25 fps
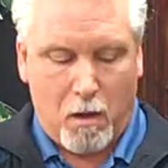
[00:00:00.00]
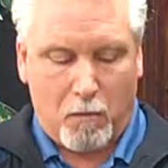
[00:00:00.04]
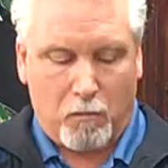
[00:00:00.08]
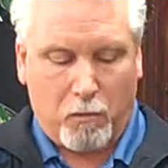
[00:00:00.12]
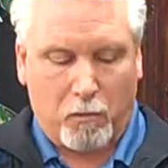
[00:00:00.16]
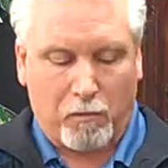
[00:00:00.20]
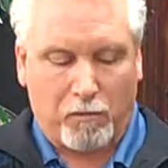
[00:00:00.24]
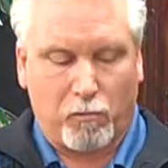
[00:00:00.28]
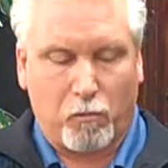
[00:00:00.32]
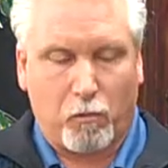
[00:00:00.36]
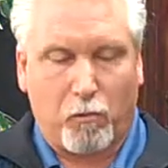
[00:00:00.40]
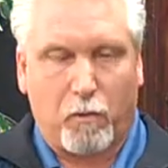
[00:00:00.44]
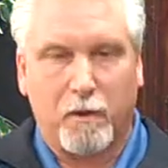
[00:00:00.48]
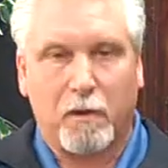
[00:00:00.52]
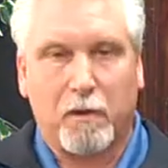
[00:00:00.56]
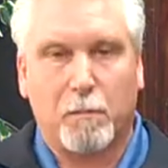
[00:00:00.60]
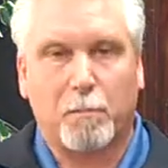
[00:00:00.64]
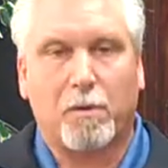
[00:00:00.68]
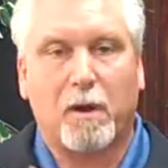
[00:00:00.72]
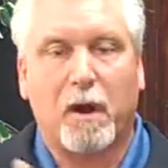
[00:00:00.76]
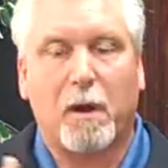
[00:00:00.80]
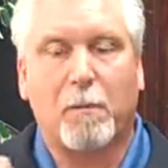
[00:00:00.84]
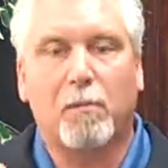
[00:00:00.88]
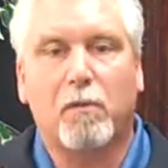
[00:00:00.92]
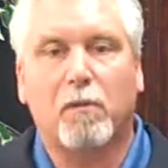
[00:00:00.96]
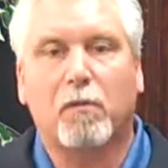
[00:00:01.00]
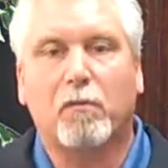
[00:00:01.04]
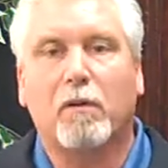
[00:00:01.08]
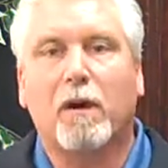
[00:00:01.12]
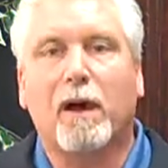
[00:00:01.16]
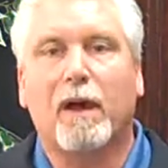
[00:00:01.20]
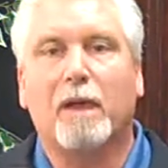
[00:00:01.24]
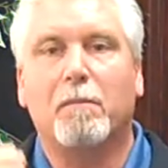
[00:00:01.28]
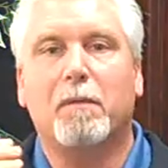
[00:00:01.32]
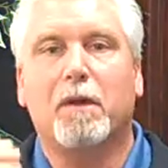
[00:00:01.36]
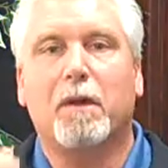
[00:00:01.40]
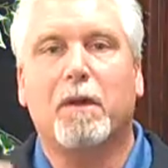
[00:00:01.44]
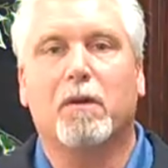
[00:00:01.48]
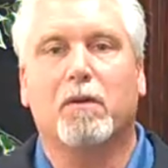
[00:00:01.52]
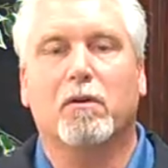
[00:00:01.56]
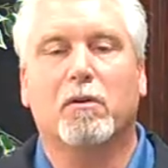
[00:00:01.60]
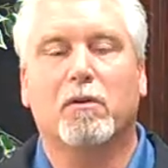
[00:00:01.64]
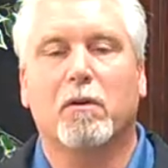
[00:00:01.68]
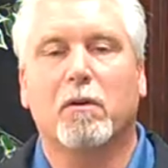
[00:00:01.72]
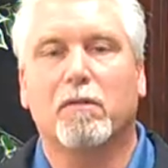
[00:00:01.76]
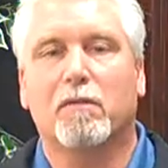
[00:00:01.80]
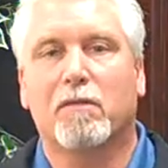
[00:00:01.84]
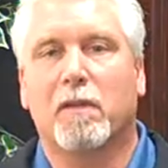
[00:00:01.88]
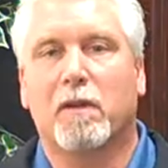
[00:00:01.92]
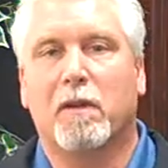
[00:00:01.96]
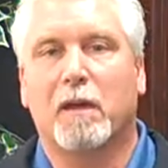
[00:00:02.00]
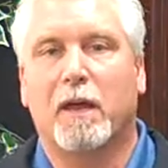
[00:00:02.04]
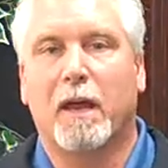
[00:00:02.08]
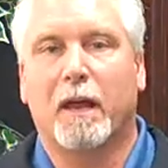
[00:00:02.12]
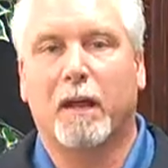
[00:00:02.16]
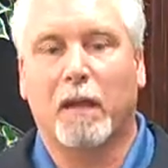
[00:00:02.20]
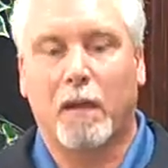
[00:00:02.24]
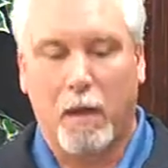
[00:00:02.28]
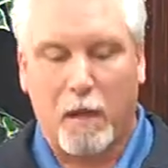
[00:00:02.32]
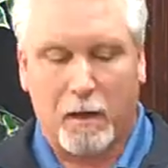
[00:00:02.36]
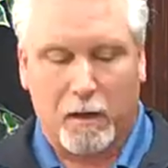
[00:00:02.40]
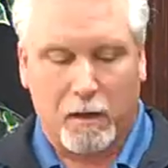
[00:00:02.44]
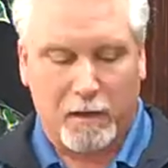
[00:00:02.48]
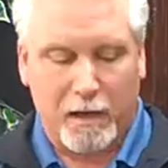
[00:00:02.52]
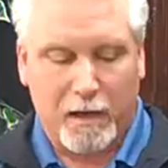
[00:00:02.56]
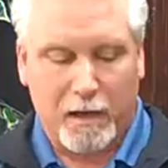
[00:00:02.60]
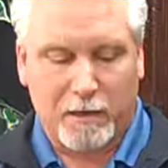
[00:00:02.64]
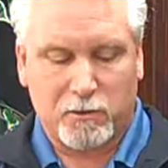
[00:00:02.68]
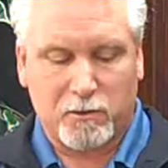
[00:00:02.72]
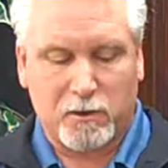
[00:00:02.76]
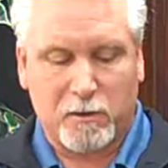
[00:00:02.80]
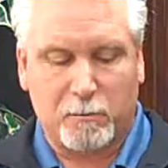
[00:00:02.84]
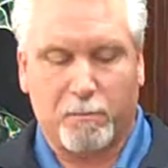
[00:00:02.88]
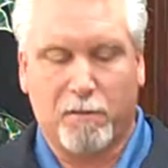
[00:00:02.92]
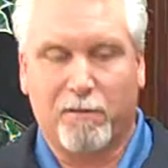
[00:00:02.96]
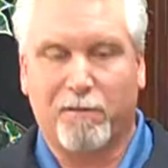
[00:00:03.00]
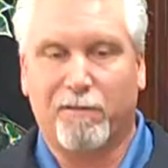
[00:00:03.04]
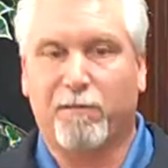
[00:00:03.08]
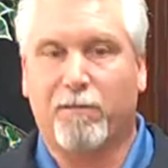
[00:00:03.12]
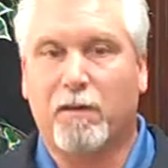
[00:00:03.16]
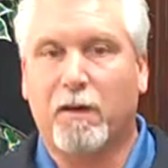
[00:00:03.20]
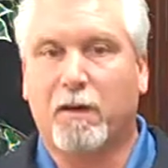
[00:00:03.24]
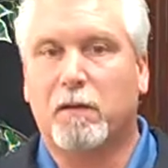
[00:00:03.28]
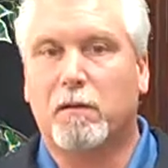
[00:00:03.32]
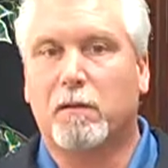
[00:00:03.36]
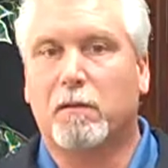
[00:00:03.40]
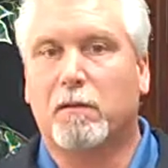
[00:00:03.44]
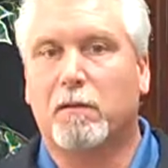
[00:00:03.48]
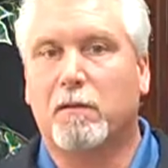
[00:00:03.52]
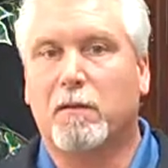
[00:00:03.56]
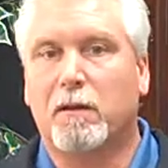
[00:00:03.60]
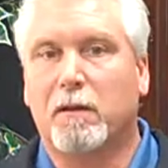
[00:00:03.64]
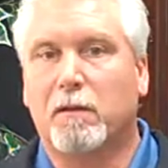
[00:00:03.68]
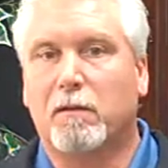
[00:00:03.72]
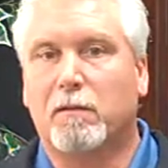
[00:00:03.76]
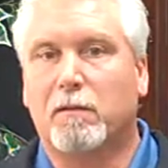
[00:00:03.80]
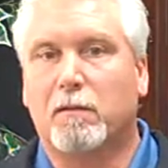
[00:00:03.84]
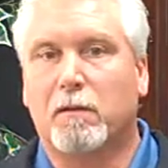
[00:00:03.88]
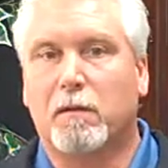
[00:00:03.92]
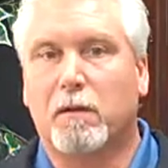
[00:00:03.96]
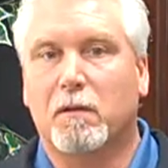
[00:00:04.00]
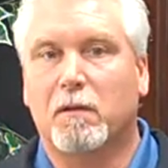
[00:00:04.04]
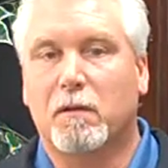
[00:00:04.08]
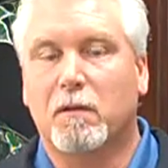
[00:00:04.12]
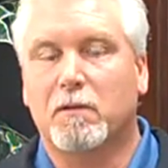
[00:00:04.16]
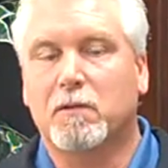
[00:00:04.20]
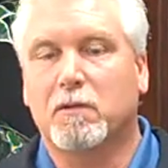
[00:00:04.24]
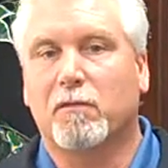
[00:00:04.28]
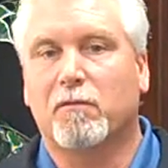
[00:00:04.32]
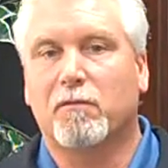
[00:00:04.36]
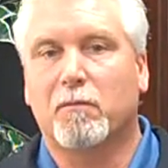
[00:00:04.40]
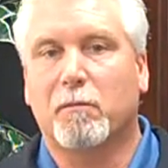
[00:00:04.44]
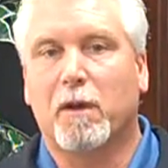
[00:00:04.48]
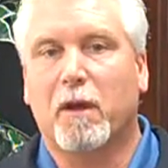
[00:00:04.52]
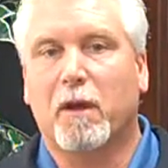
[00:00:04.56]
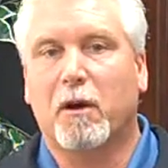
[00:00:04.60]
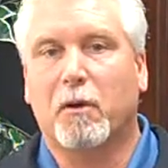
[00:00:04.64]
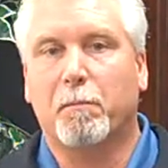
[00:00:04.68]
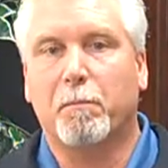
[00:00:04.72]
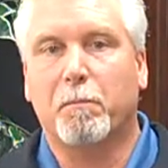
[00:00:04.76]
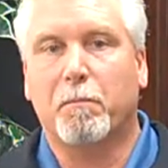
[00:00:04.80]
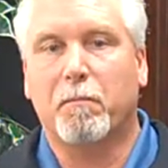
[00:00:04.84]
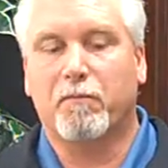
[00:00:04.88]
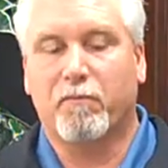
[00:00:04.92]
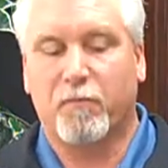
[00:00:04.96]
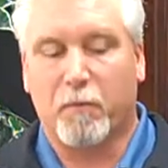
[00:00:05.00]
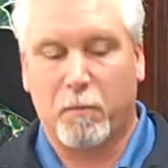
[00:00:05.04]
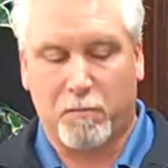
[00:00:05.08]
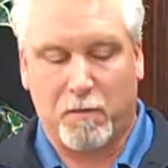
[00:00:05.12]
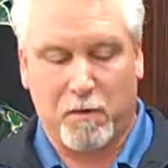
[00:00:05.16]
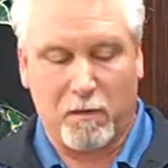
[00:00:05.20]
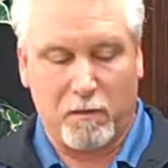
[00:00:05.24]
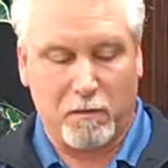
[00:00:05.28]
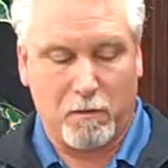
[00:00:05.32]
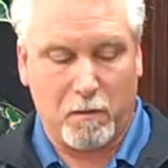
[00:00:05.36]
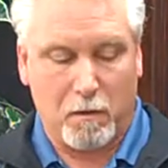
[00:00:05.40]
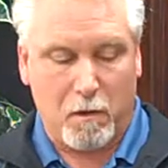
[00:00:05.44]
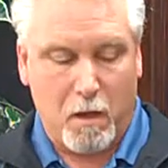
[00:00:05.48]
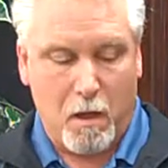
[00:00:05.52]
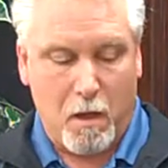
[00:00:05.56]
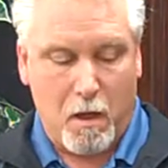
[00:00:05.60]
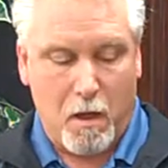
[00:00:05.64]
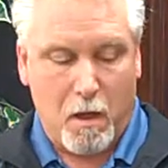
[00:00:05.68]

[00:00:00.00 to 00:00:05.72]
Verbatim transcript: Restoring the proper alignment and curve of the neck can actually prevent these conditions from help from con,